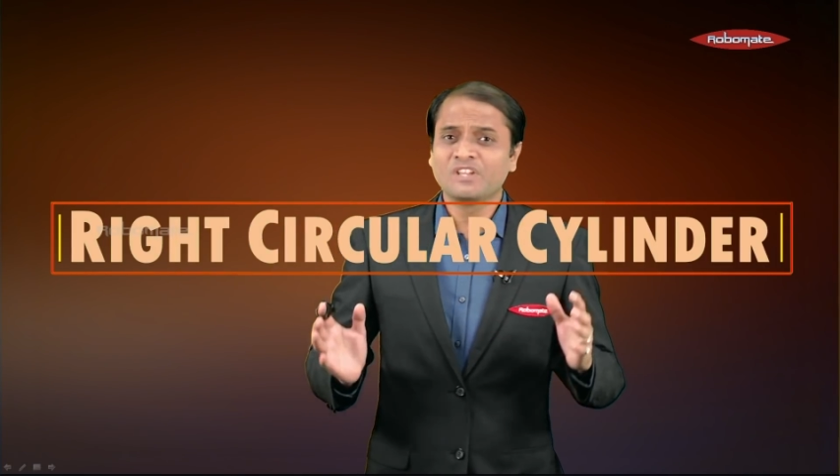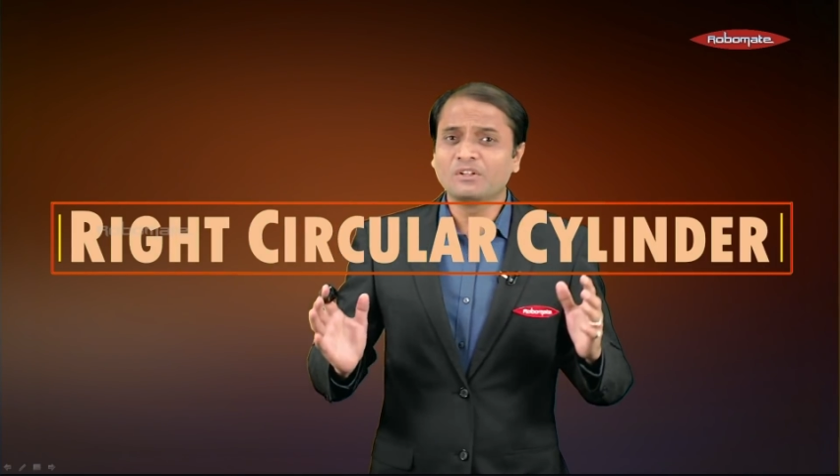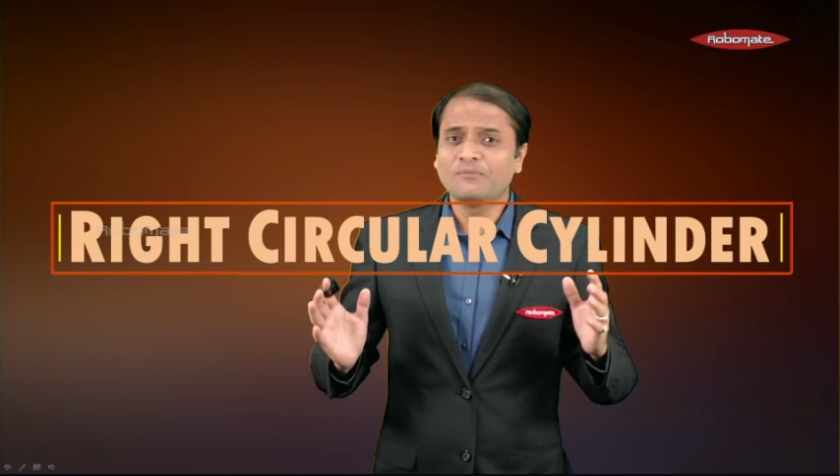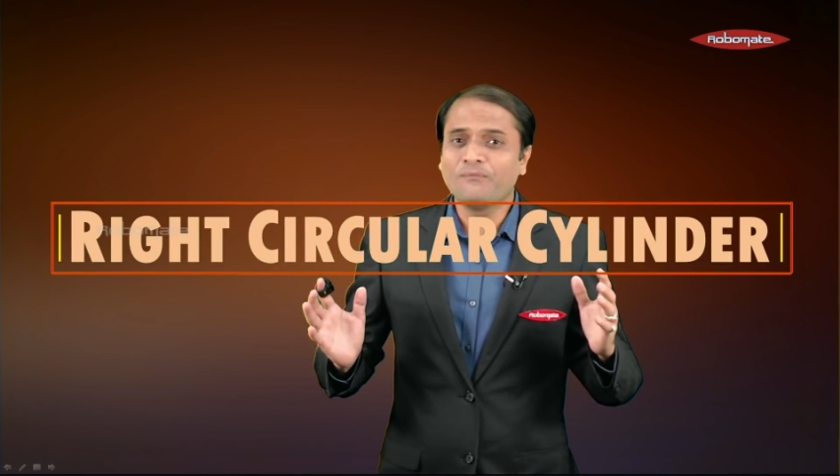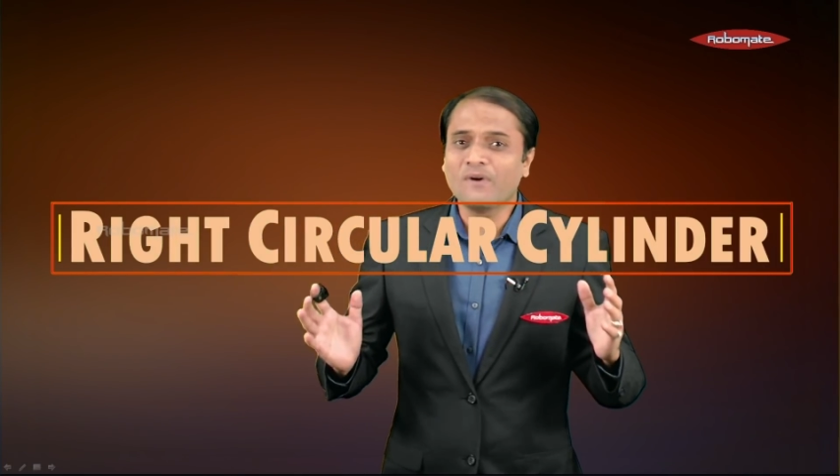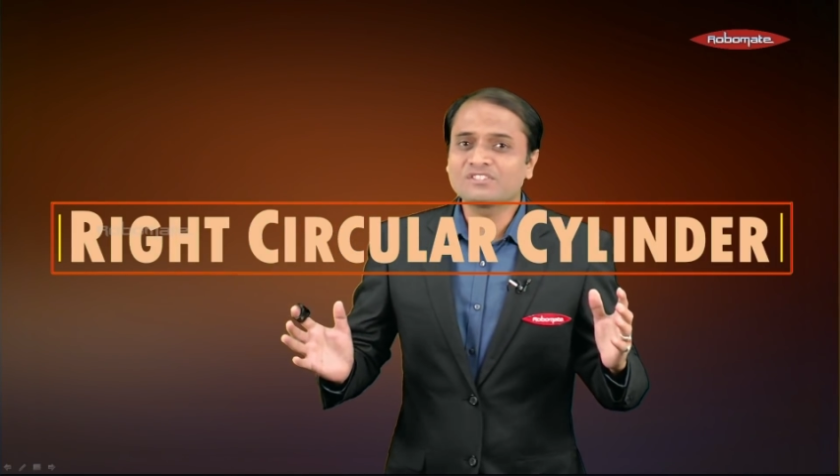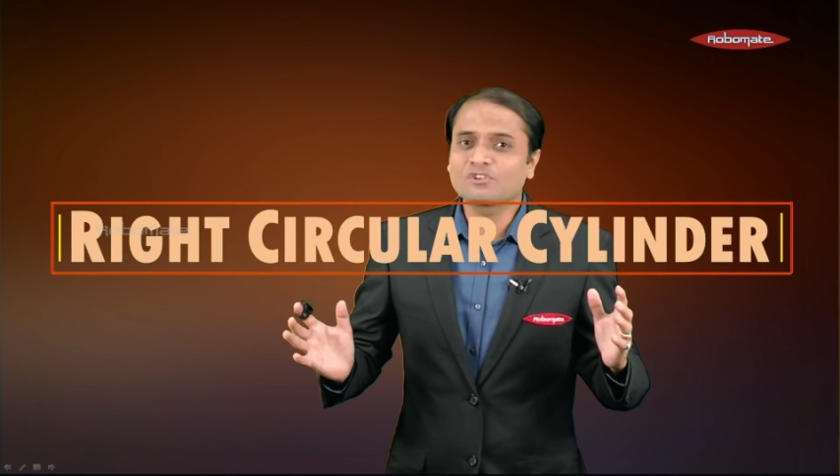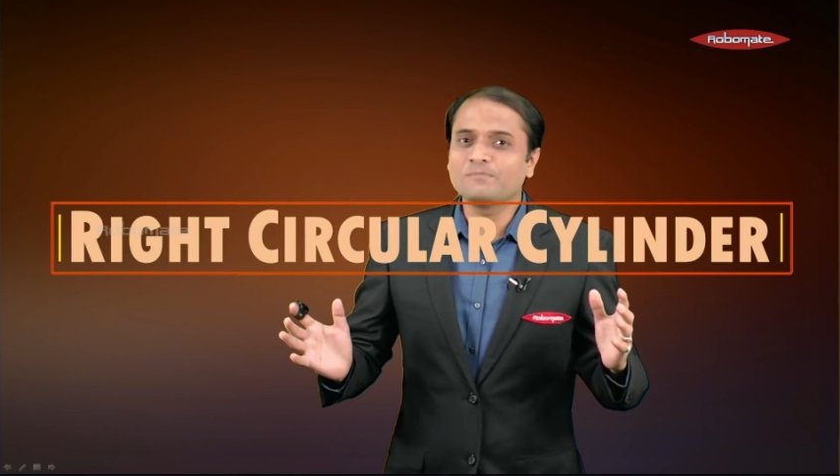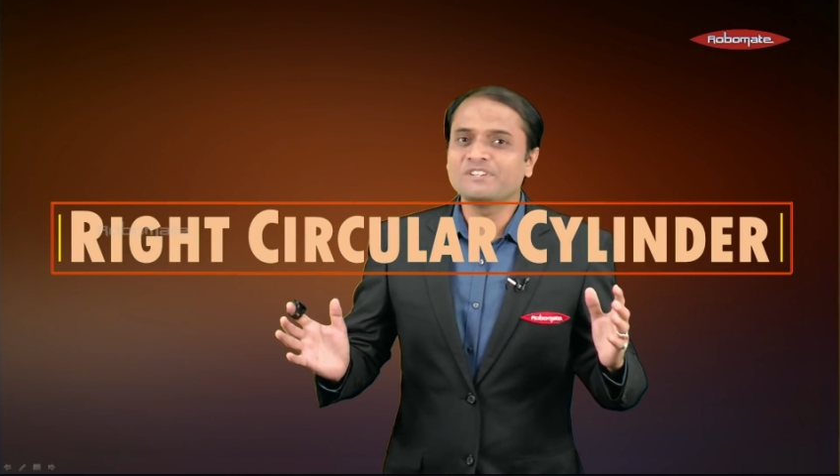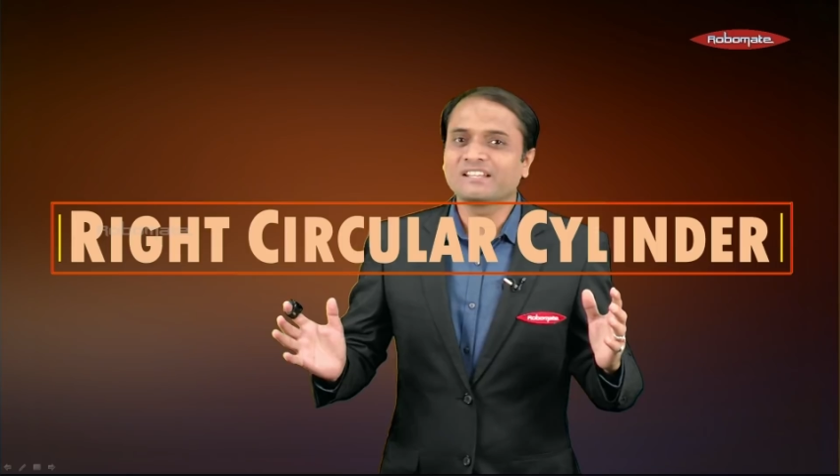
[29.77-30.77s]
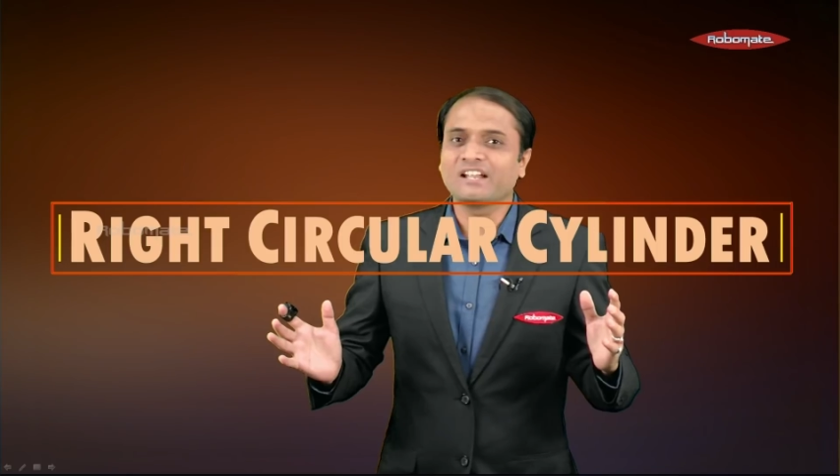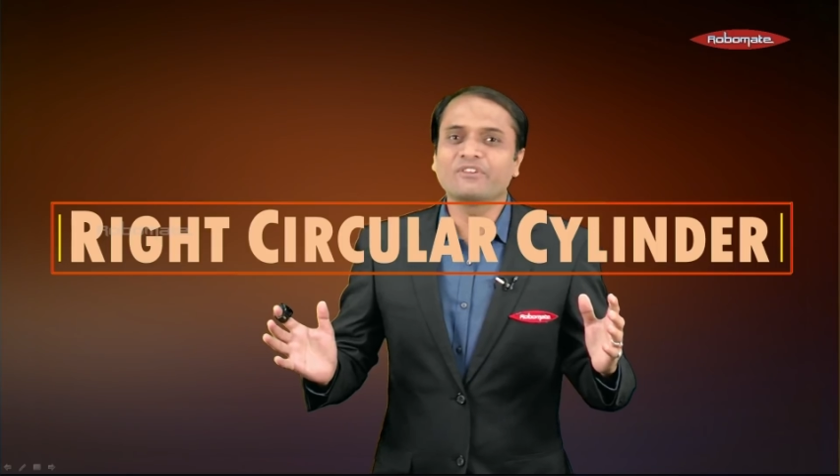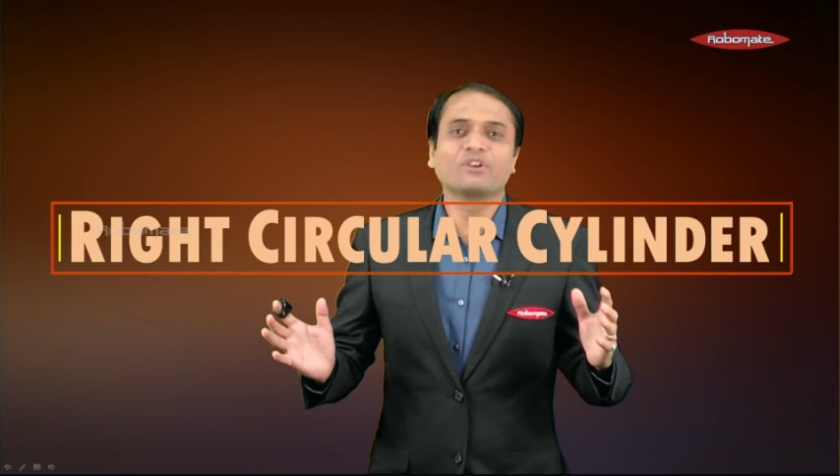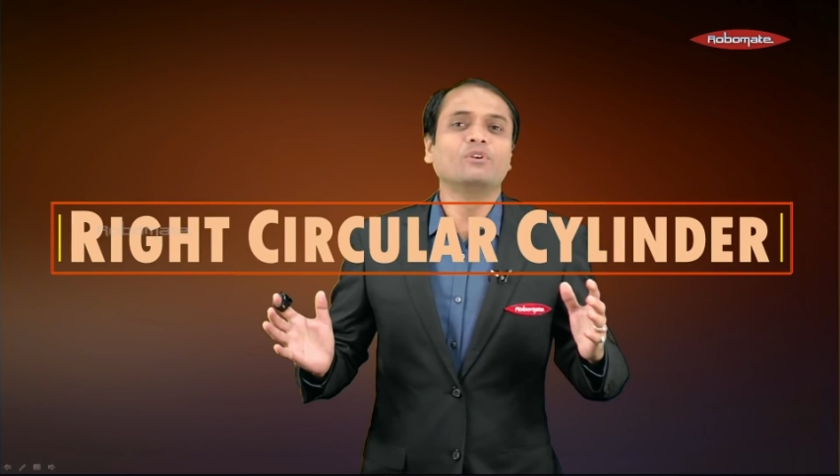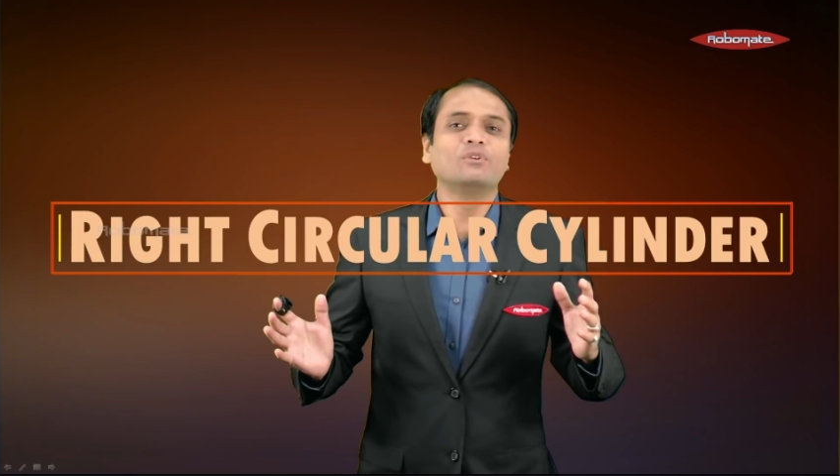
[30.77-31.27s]
Now the first object that
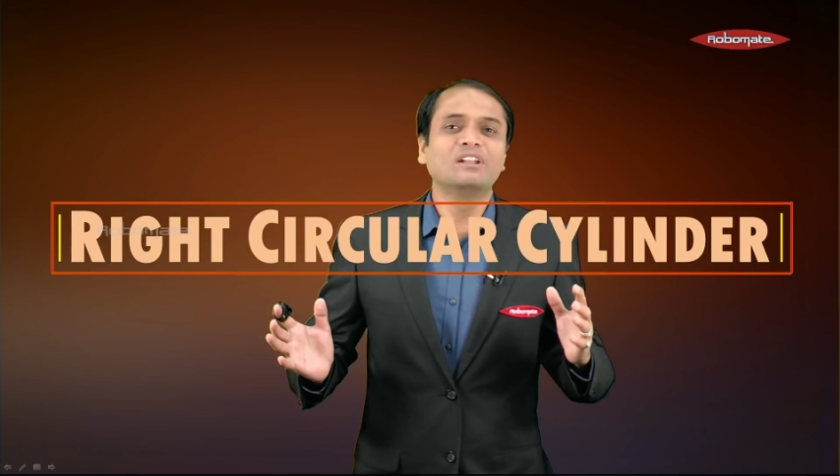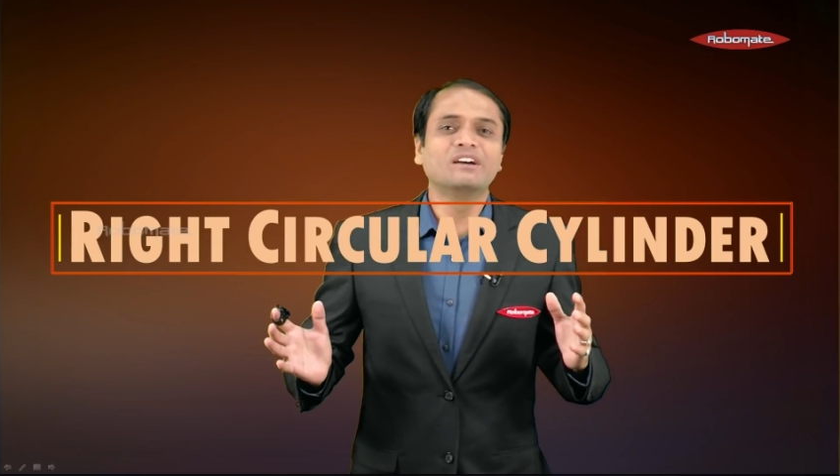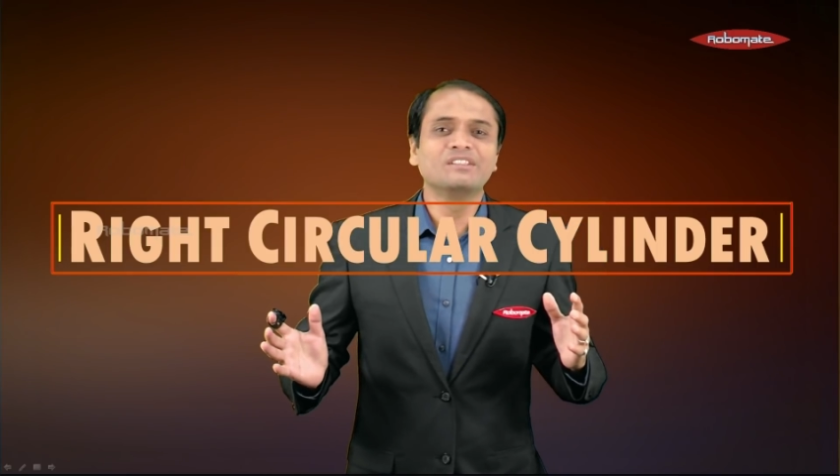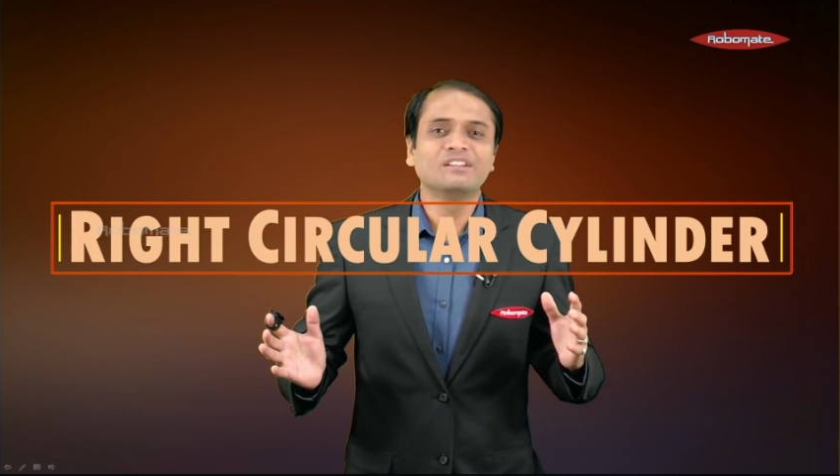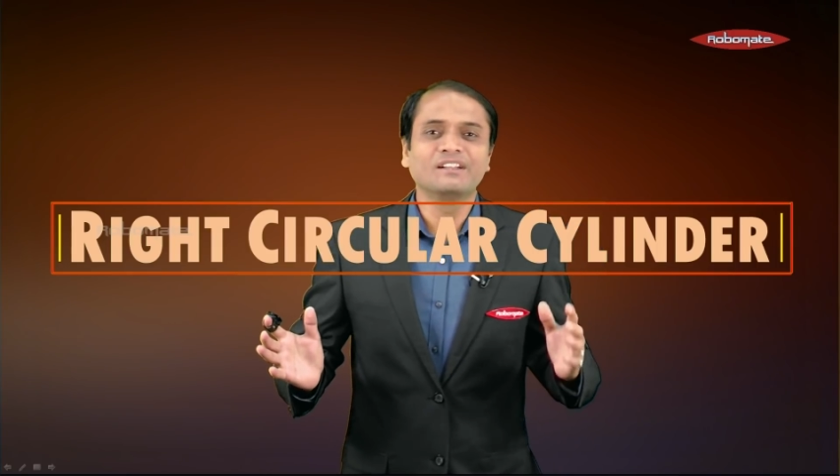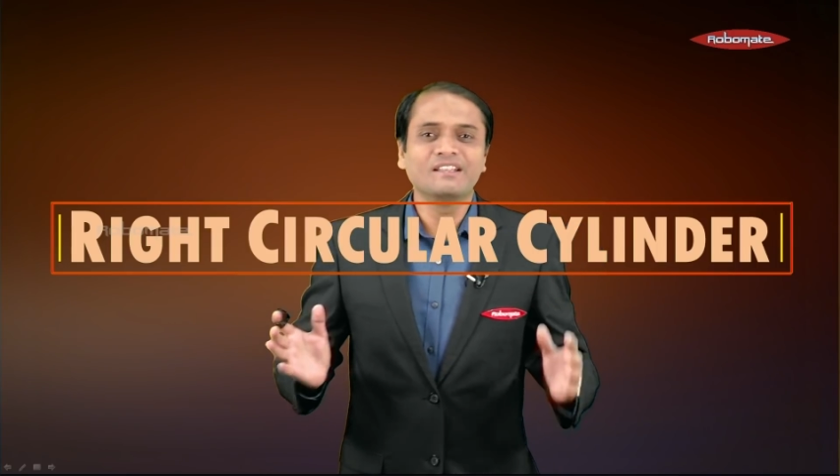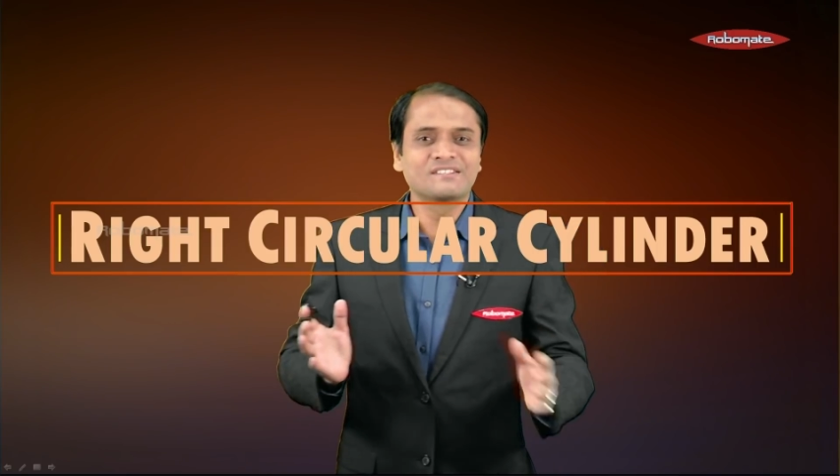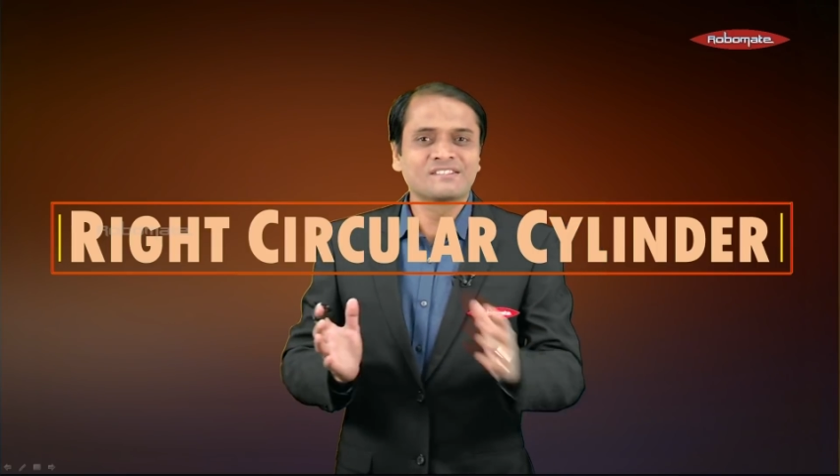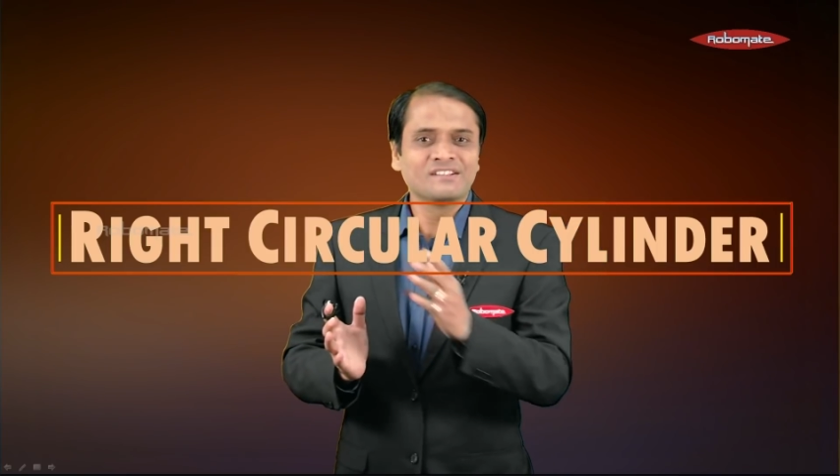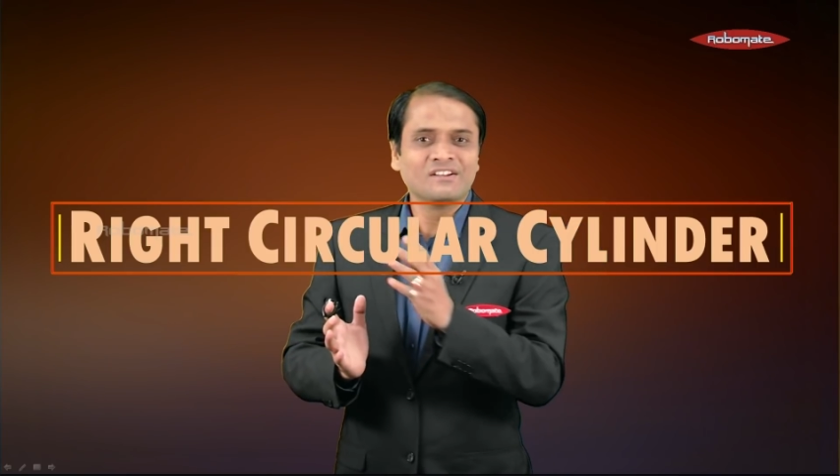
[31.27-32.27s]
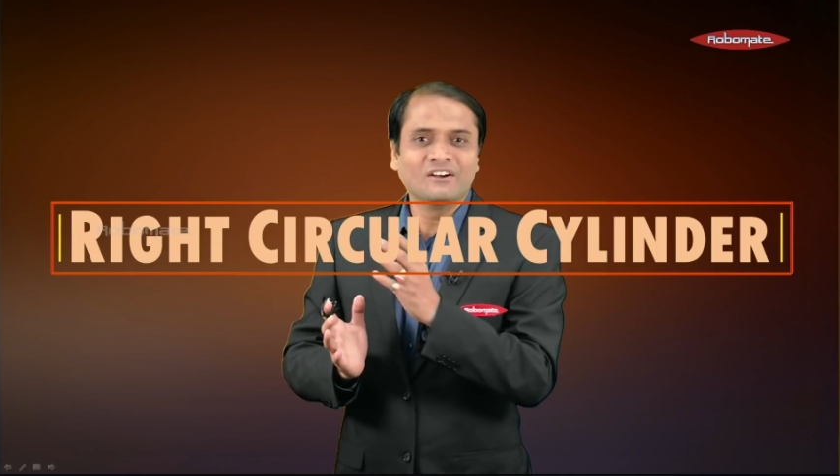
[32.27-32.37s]
we are going to learn here is